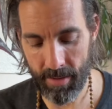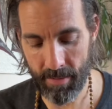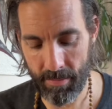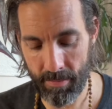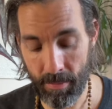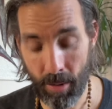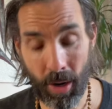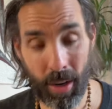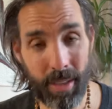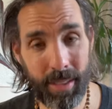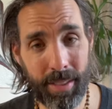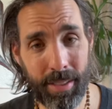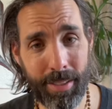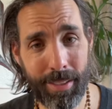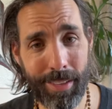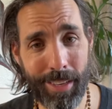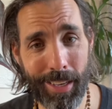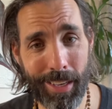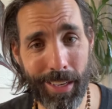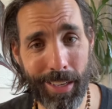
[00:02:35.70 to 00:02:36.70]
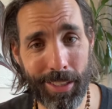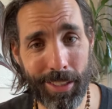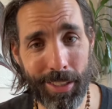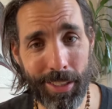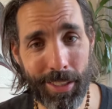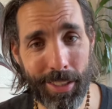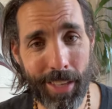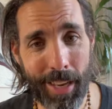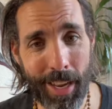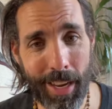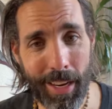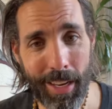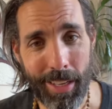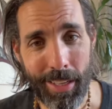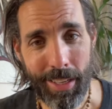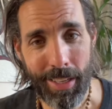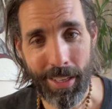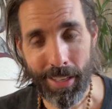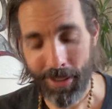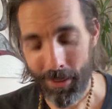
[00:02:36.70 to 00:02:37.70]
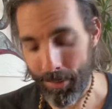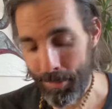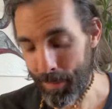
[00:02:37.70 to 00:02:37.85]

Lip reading: marks, I guess you could say, or